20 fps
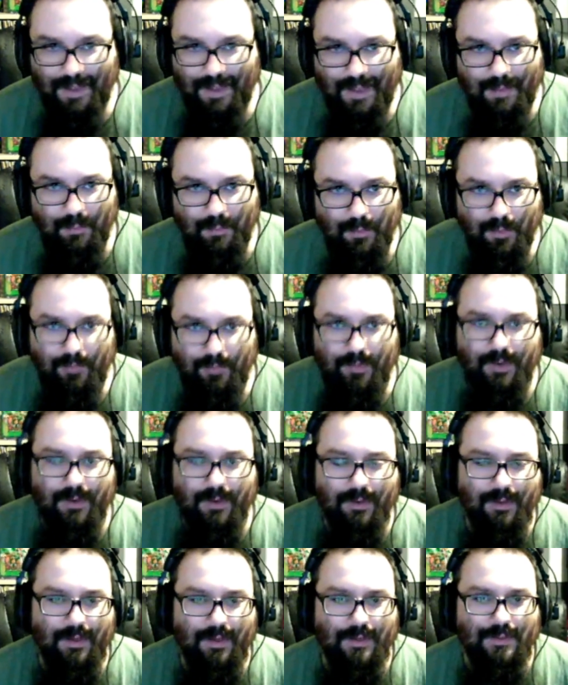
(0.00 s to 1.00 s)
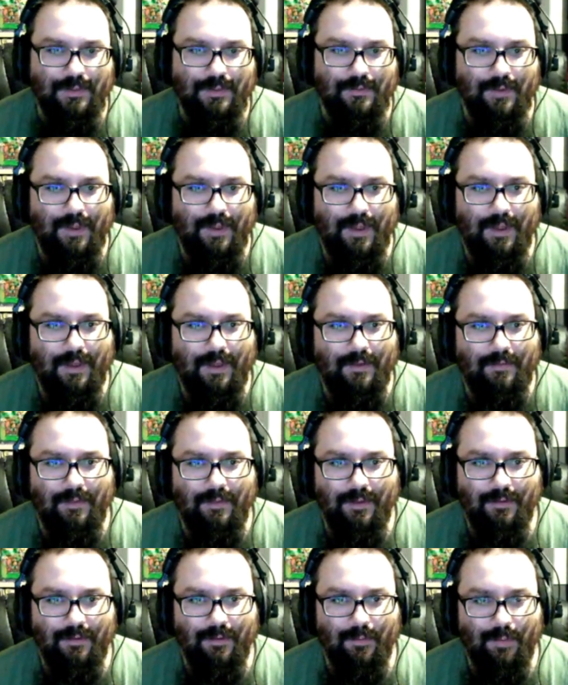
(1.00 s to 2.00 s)
8-movie collection we
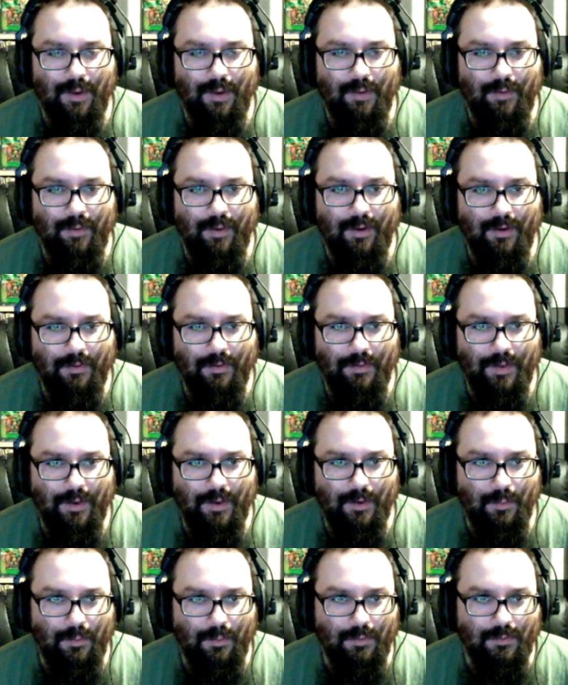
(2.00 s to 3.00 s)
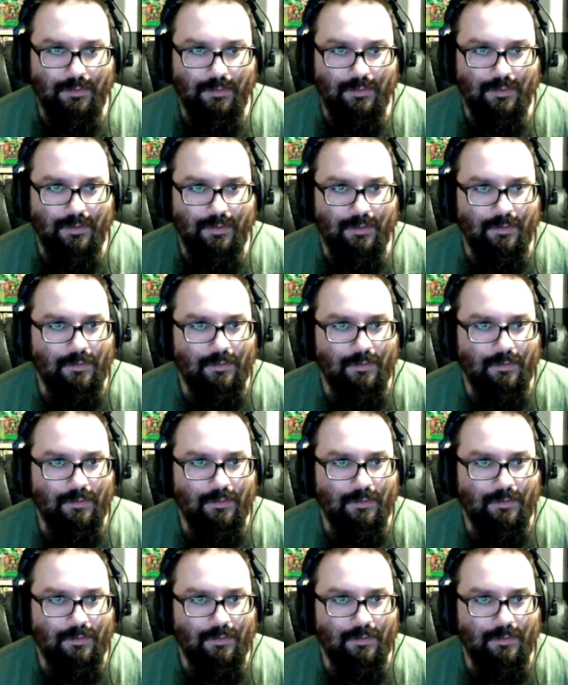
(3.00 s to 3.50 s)
have that are probably all terrible.